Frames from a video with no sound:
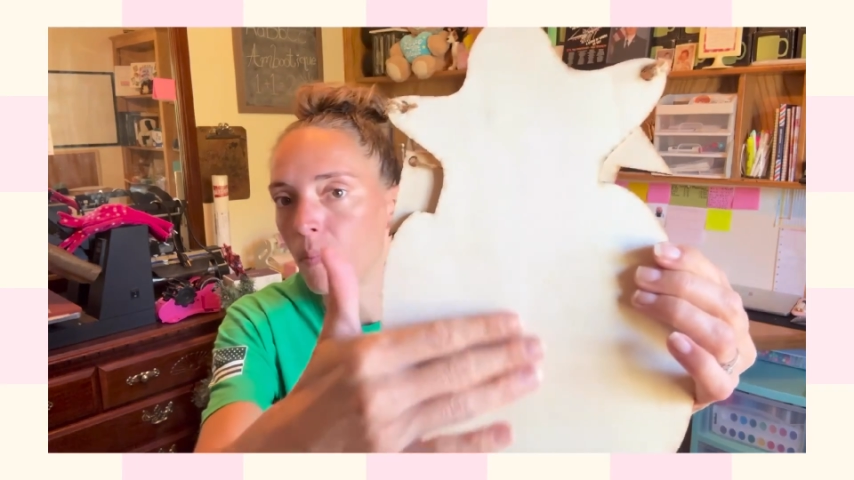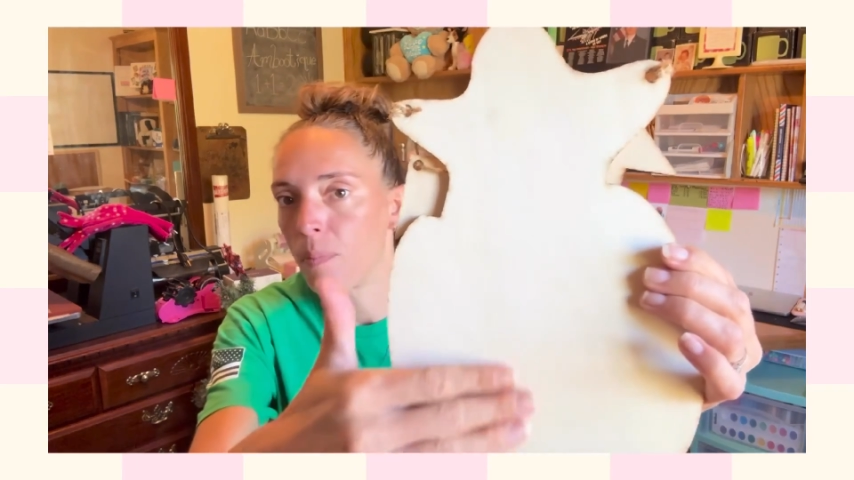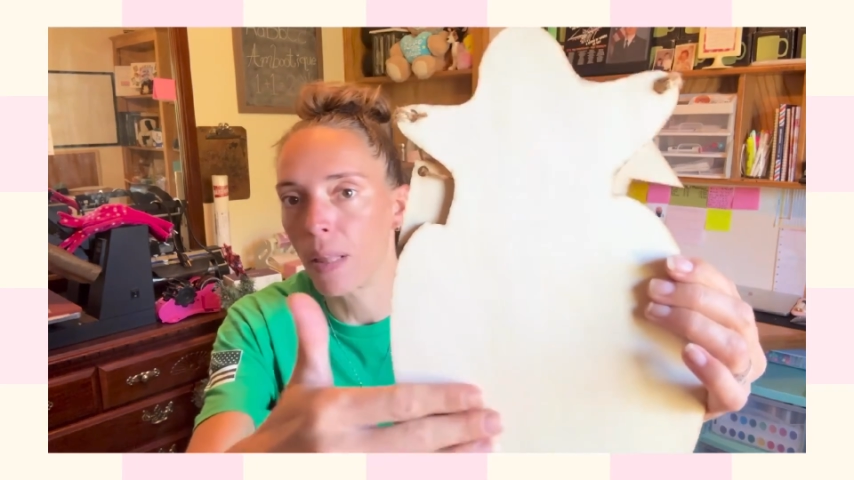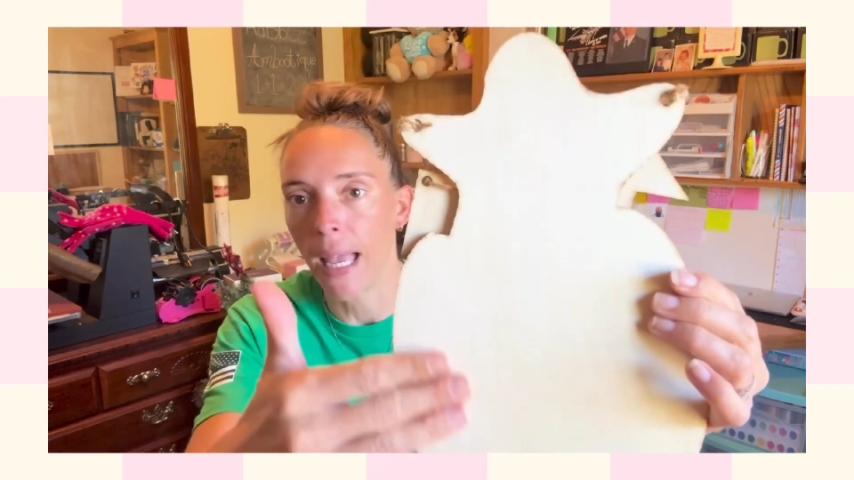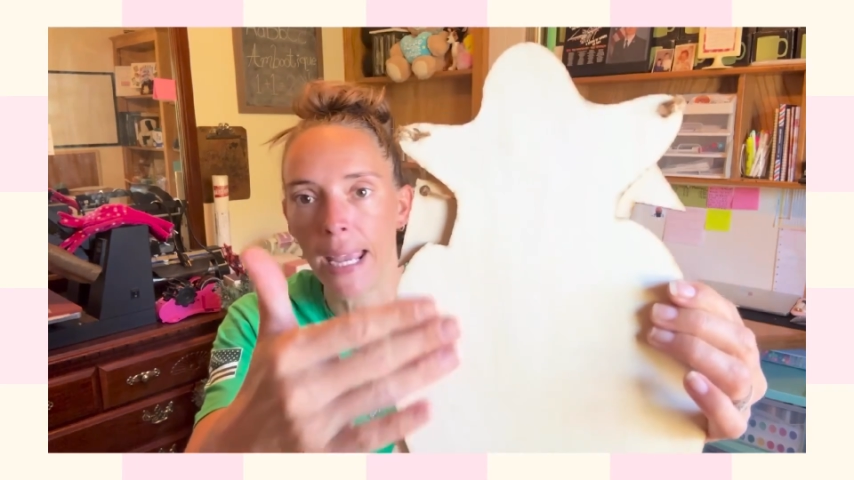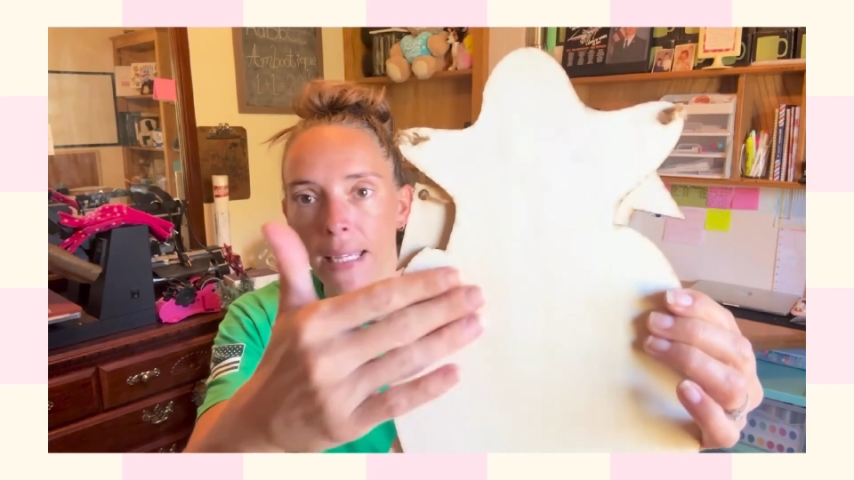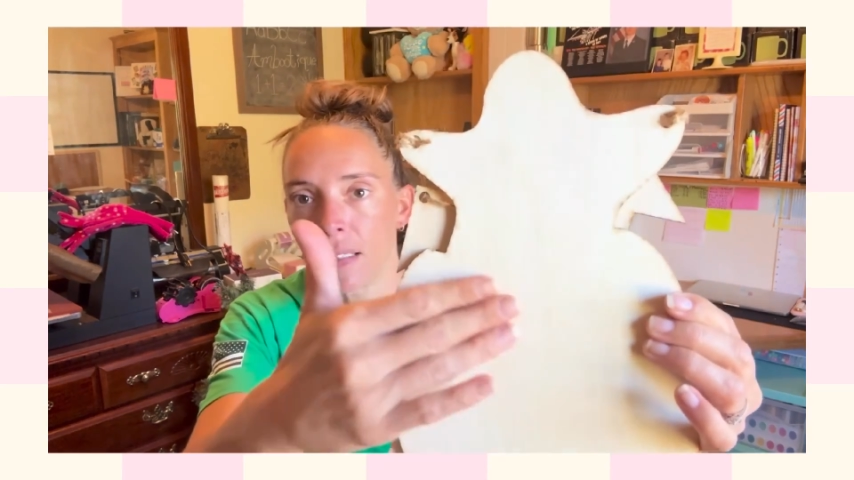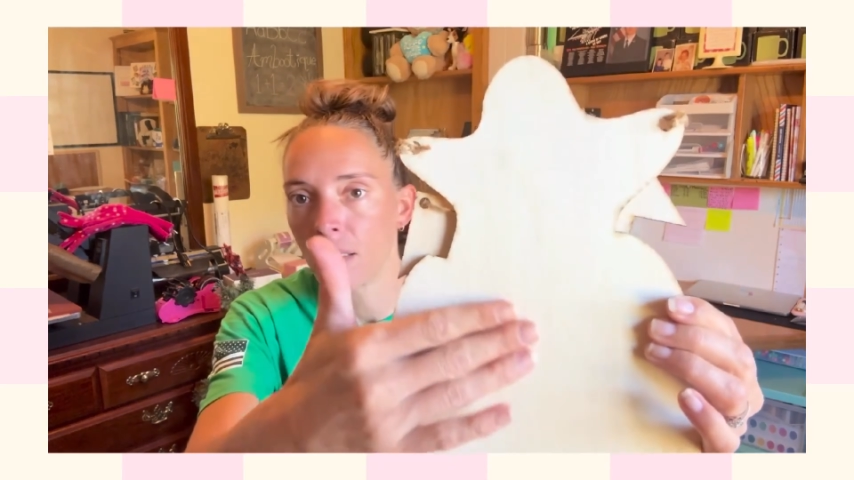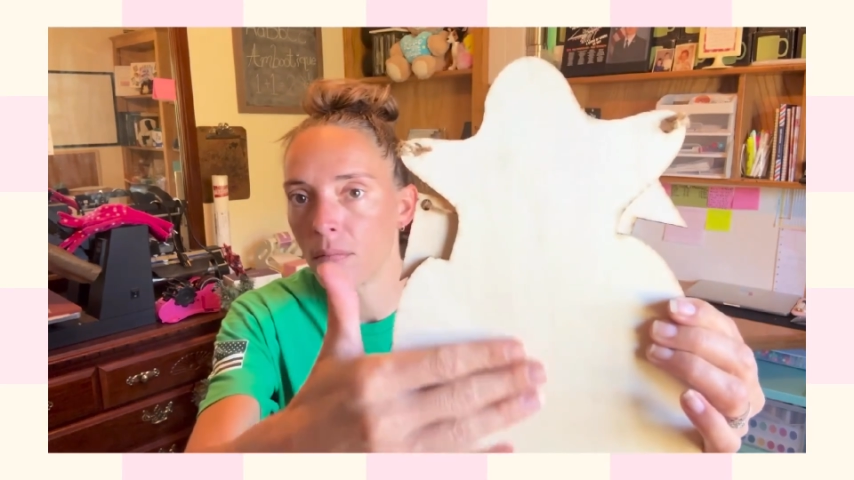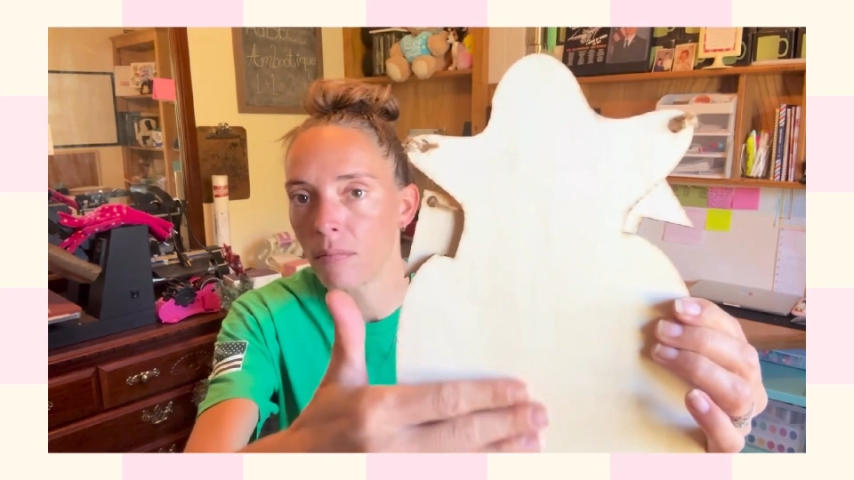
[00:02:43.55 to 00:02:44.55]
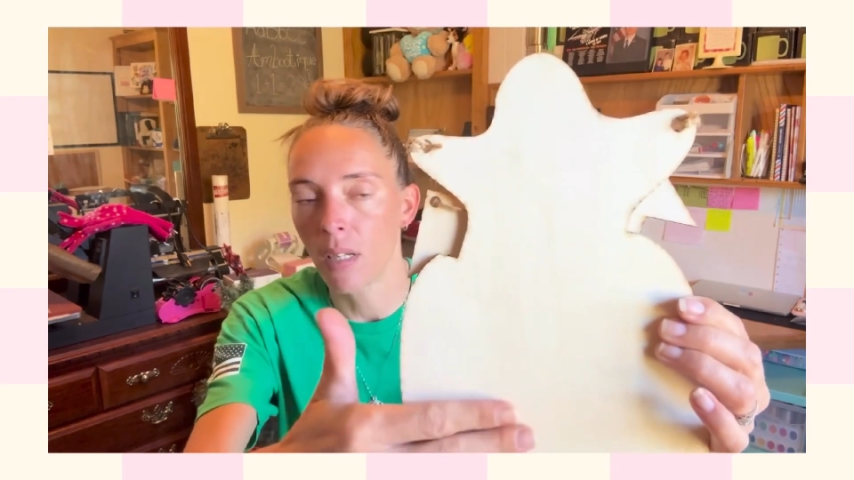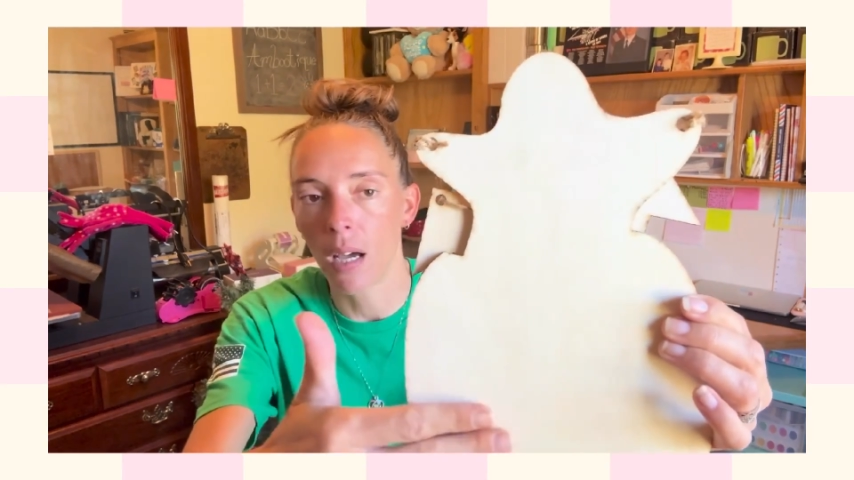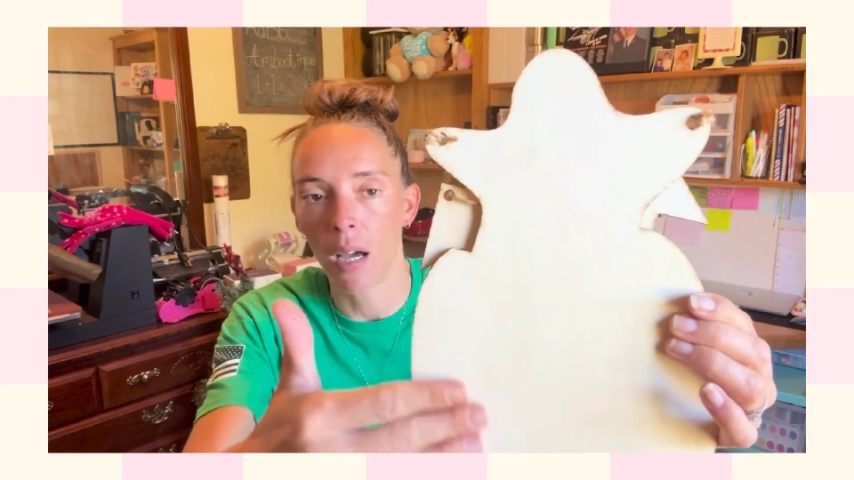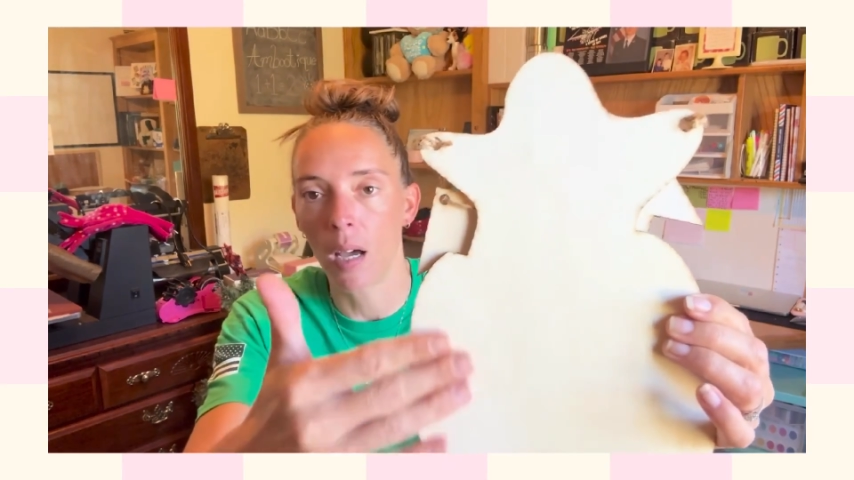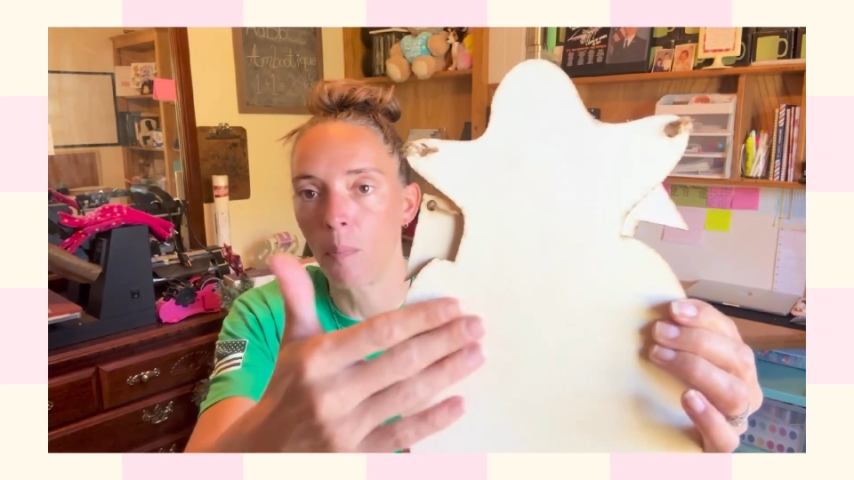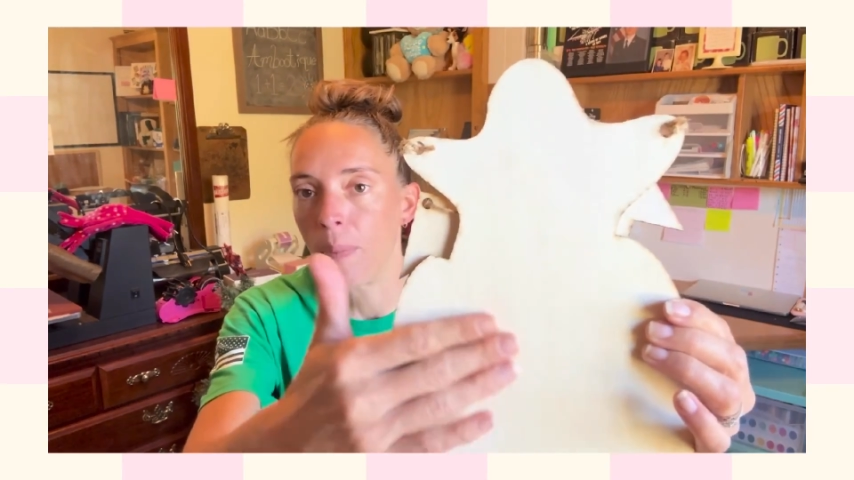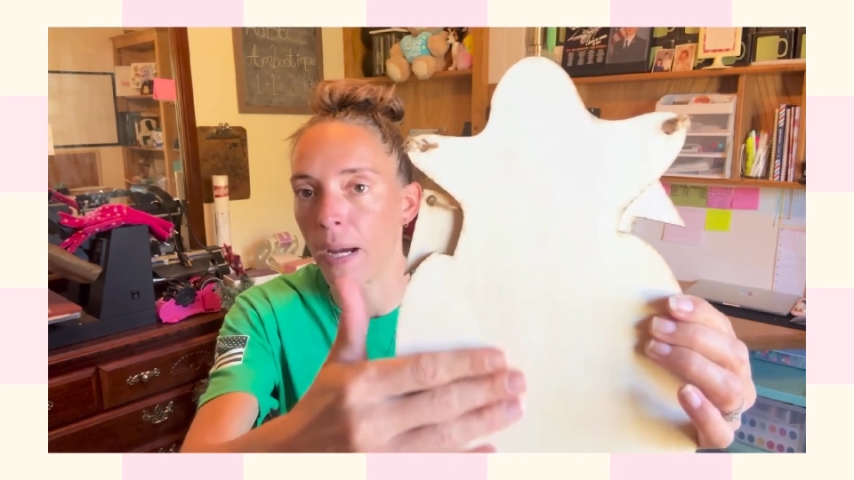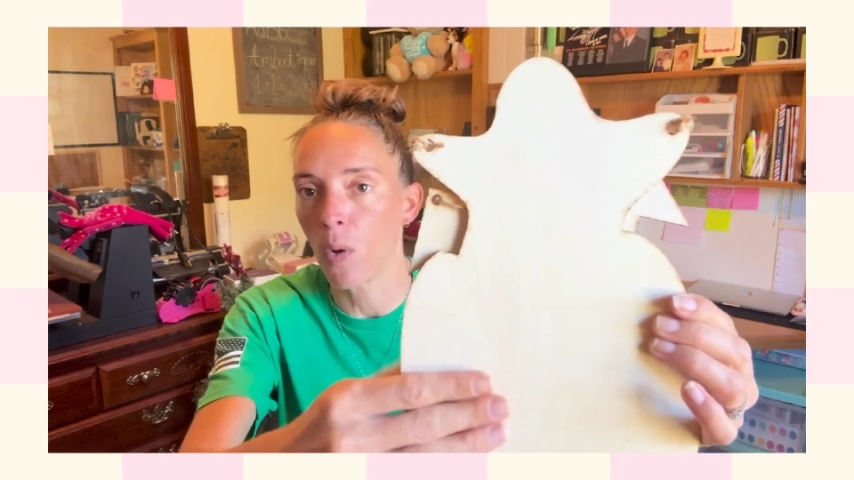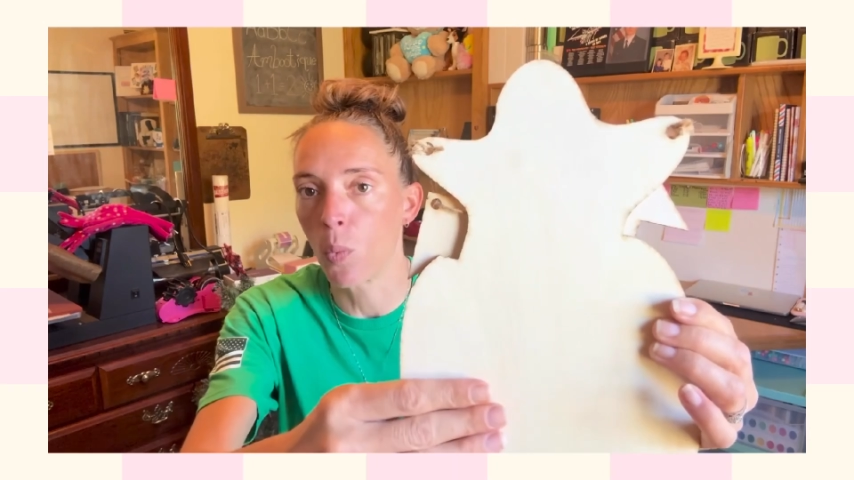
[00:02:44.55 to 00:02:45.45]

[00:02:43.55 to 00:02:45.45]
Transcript: plain bare